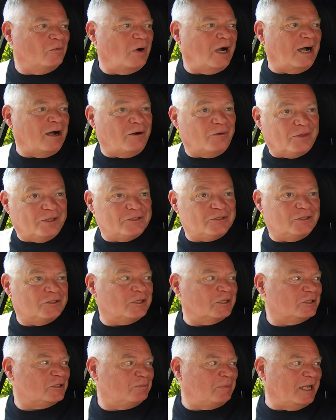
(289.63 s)
wow, this is
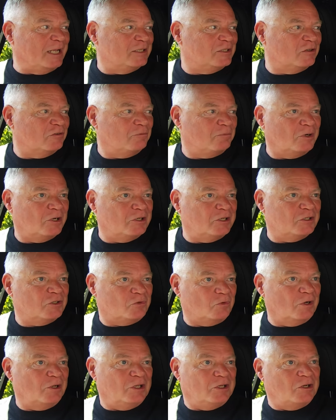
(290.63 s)
expensive, but it's
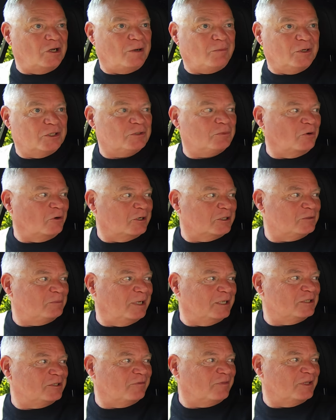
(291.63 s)
really not much more
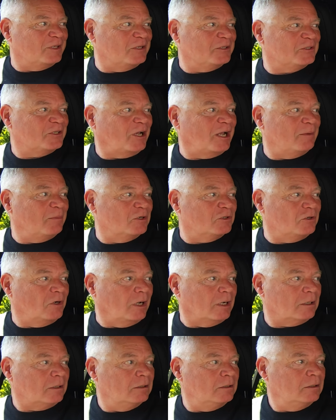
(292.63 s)
expensive than the
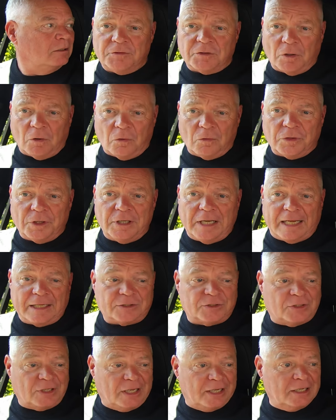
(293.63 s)
Cybertruck. Yeah. So the
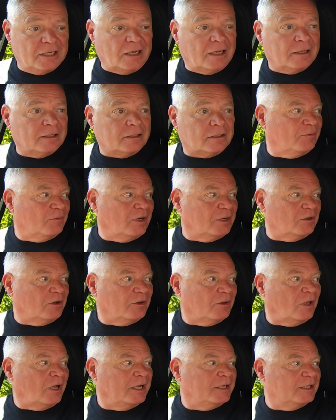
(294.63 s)
next day I went
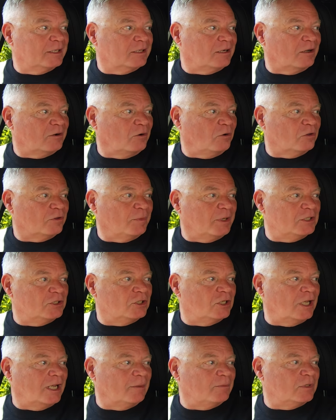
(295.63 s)
online and got a hold of my
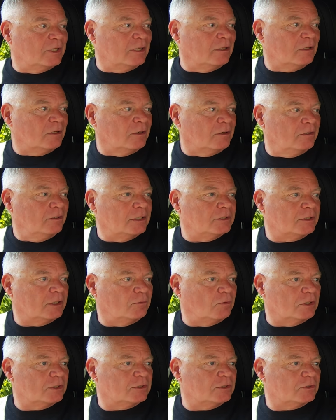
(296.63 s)
GM dealer. I said,
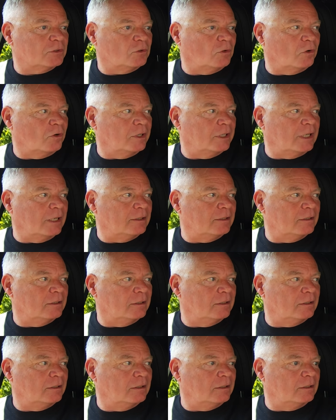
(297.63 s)
what's the story?
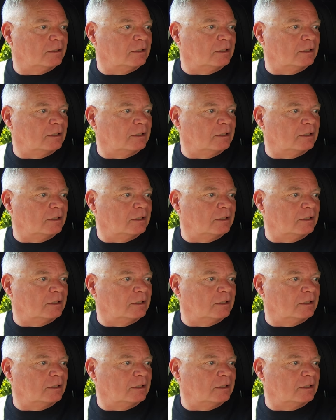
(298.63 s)
And